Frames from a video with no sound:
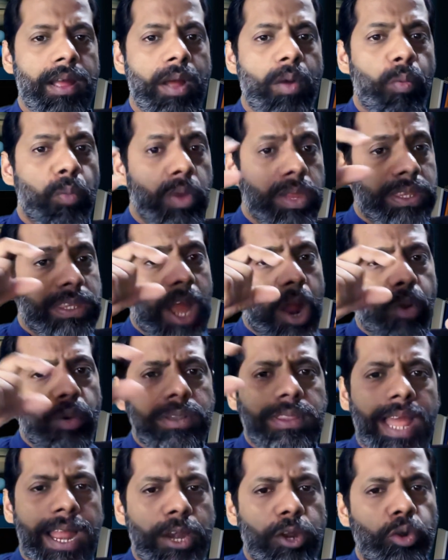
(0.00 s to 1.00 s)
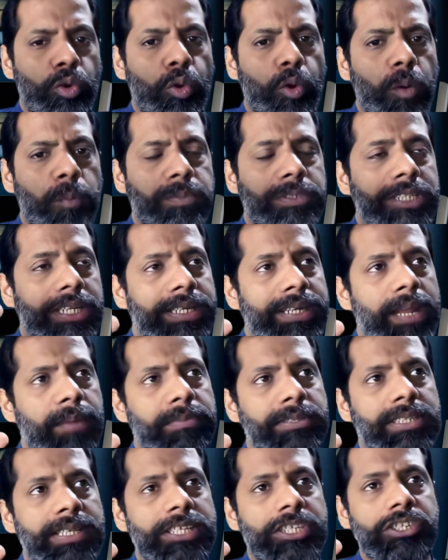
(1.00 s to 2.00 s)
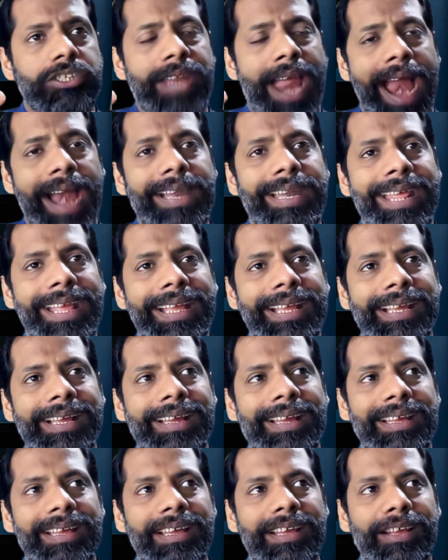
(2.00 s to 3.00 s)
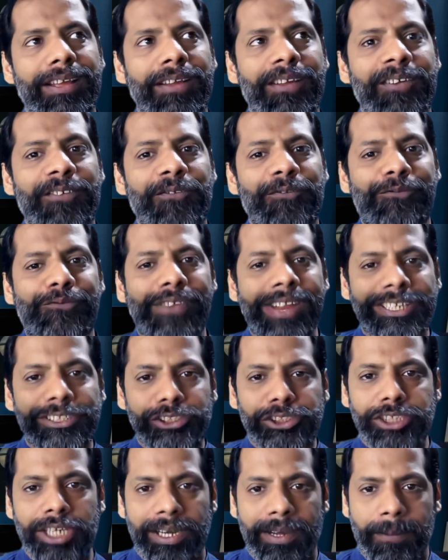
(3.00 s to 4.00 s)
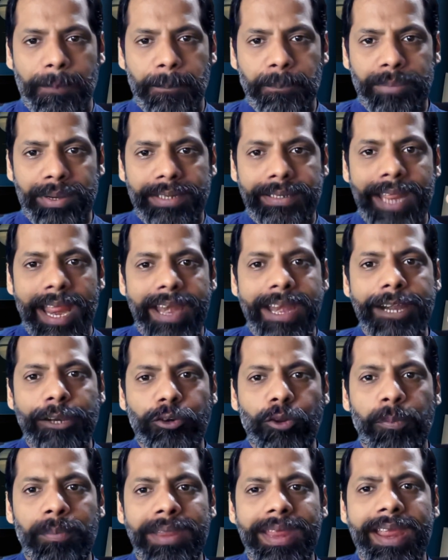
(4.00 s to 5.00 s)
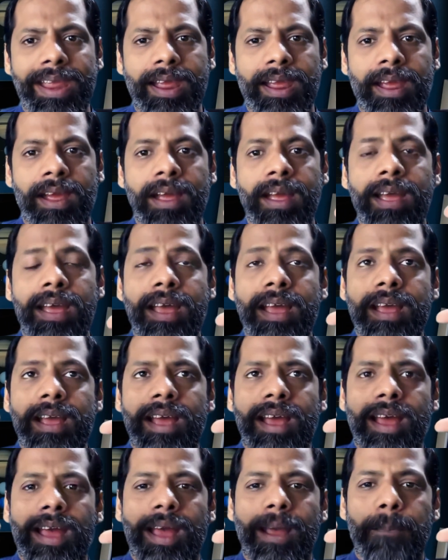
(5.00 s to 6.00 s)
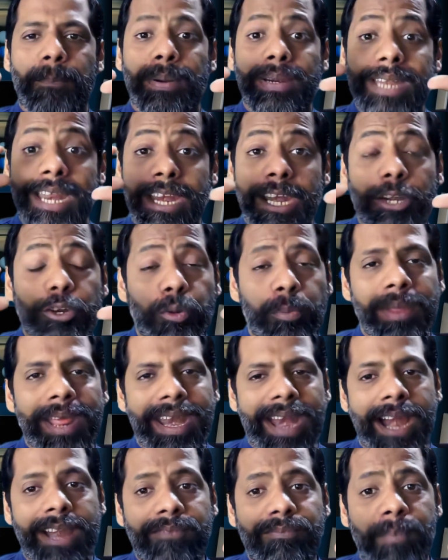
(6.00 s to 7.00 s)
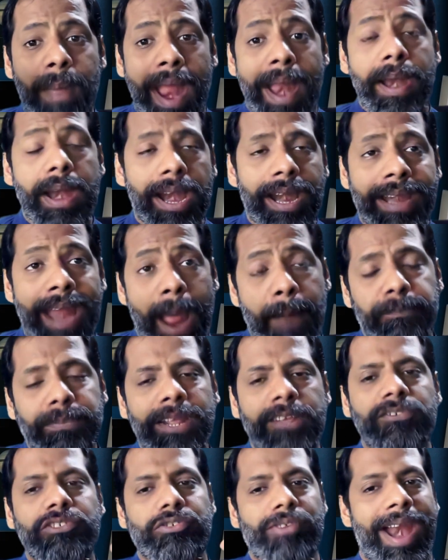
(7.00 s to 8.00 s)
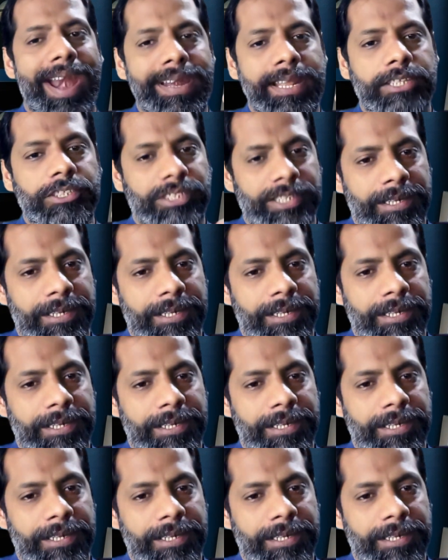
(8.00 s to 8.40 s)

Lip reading: Without that loop, GTM is a static fiction pretending to be an adaptive strategy.